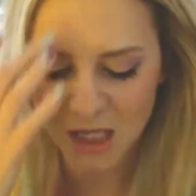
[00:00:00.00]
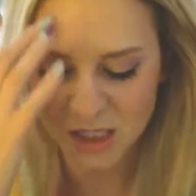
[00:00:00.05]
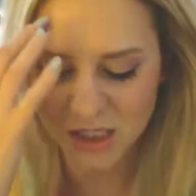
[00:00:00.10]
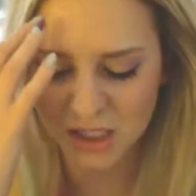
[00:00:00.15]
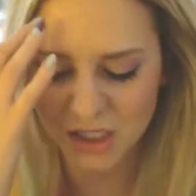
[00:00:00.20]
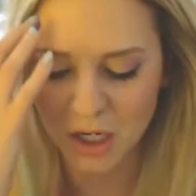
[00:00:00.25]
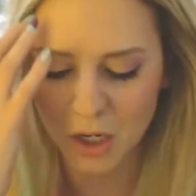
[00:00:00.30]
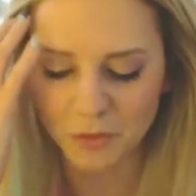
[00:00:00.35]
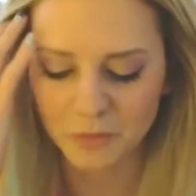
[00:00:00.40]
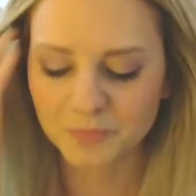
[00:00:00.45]

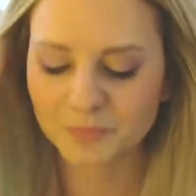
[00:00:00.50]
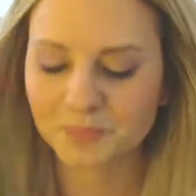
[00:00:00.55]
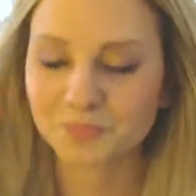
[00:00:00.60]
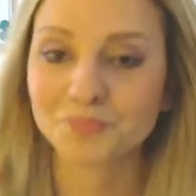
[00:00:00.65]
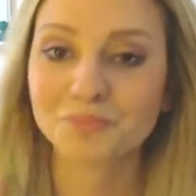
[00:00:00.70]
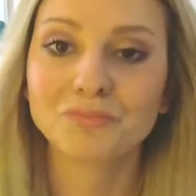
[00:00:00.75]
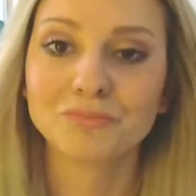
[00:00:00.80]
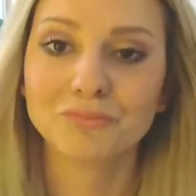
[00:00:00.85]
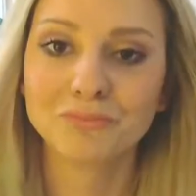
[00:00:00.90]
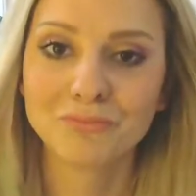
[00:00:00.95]
So
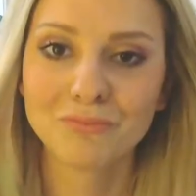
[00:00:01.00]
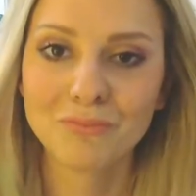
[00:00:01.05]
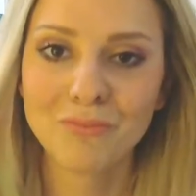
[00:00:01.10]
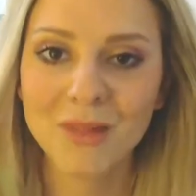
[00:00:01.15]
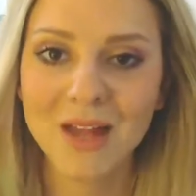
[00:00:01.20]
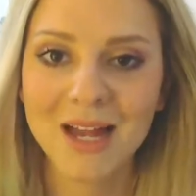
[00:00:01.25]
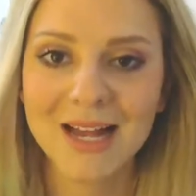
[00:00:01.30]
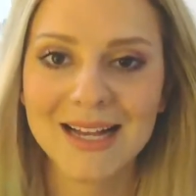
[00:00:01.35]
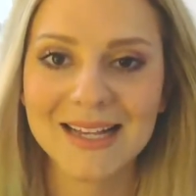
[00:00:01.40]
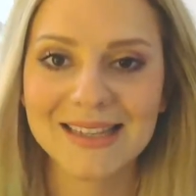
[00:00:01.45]

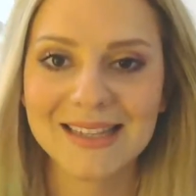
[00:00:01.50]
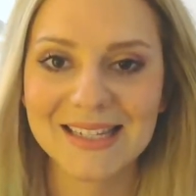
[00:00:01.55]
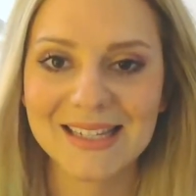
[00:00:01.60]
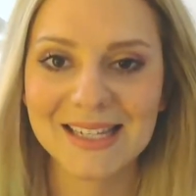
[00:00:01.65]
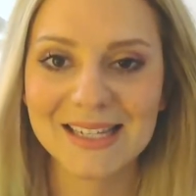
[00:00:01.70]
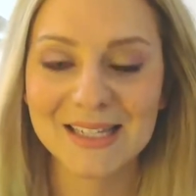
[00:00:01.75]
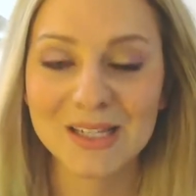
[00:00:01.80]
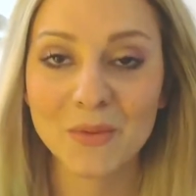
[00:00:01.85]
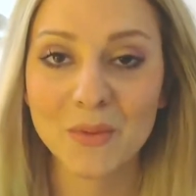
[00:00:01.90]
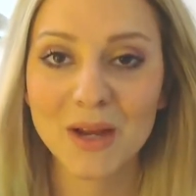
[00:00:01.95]

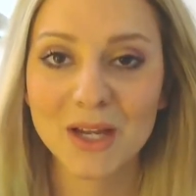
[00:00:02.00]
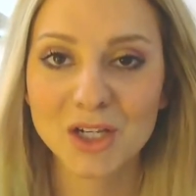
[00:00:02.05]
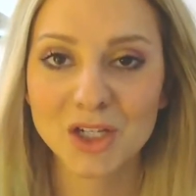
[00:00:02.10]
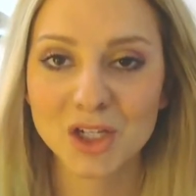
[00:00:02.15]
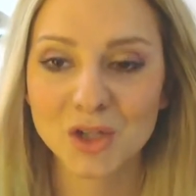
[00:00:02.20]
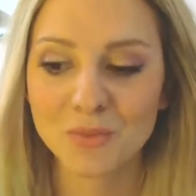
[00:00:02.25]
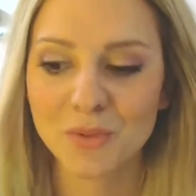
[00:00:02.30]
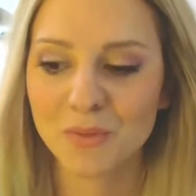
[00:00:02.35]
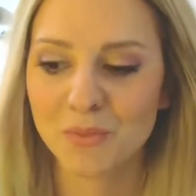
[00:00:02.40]
this is the way you should be